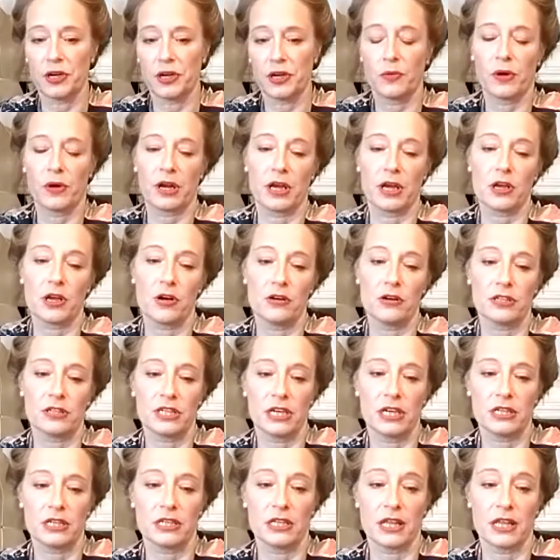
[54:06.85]
And when I
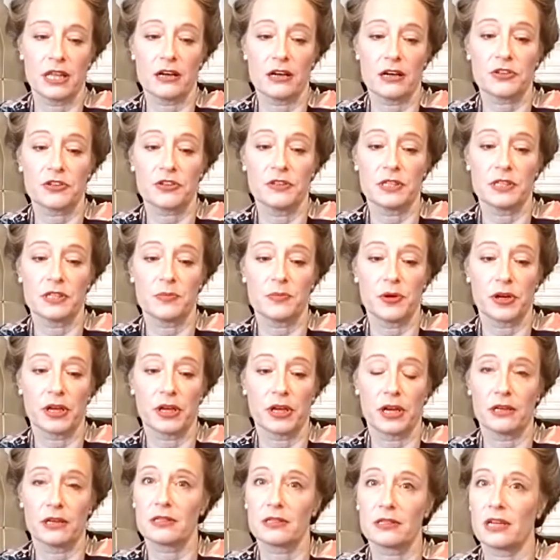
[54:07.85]
contacted the
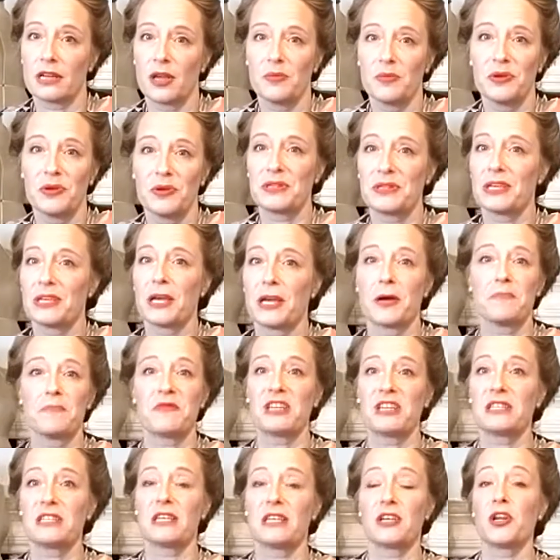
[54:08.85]
Auschwitz-Birkenau State Museum, they
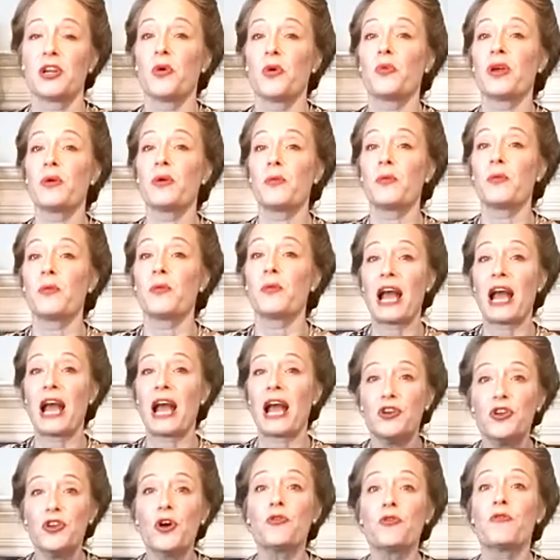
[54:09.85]
said, no, we have
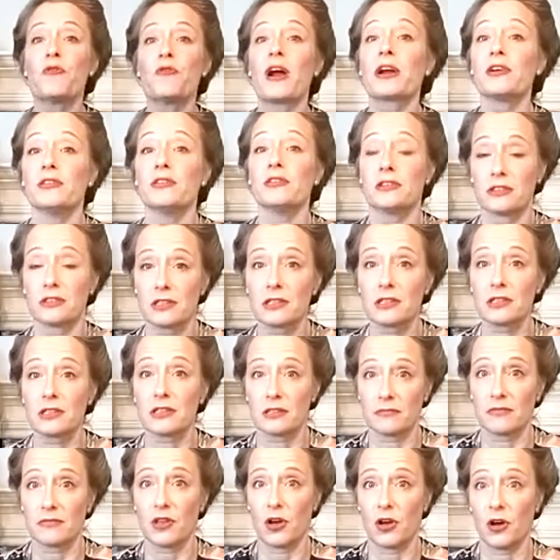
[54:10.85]
no records
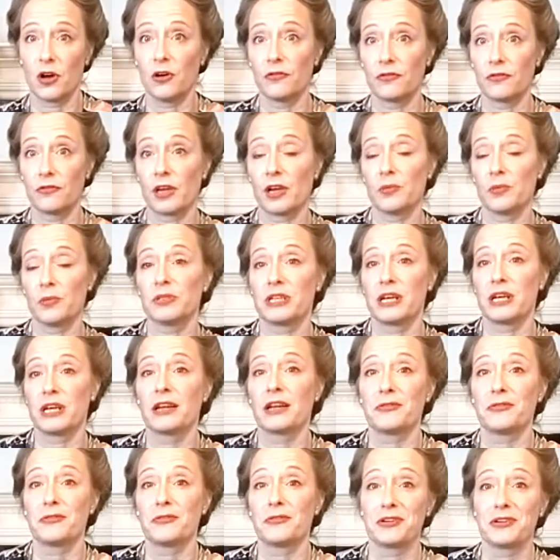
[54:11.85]
of the Upper
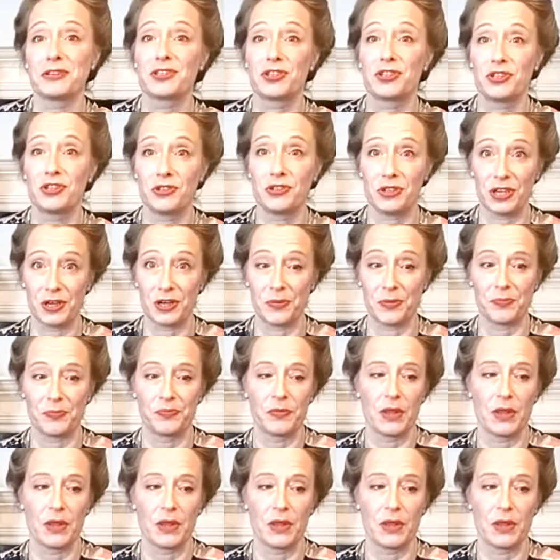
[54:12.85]
Tailoring Studio.